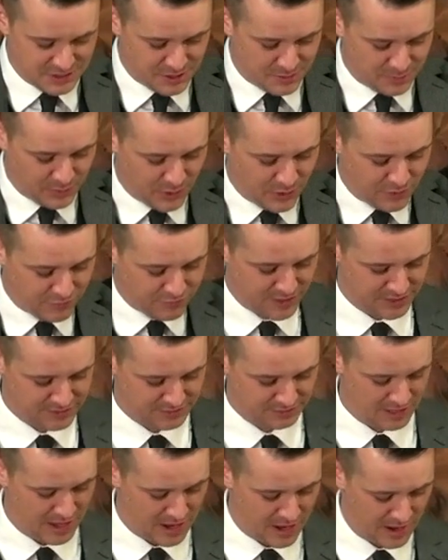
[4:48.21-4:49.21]
to the
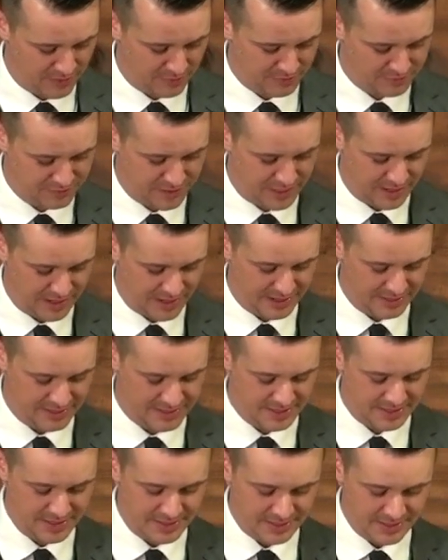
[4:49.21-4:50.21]
perfect law of
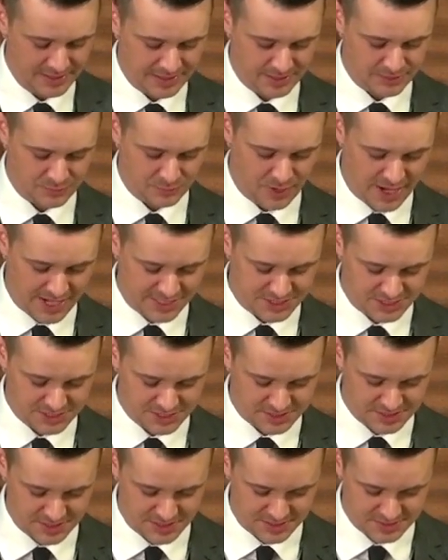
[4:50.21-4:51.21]
God and
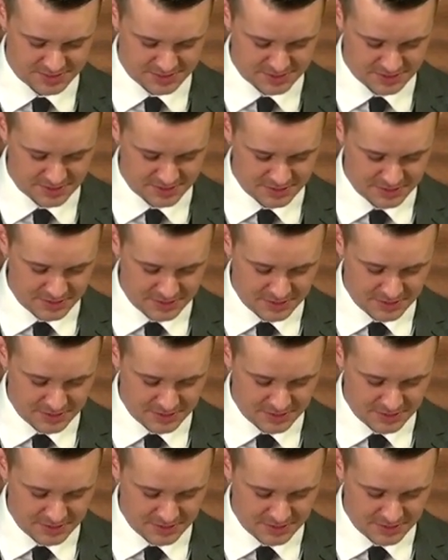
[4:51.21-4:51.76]
righteousness.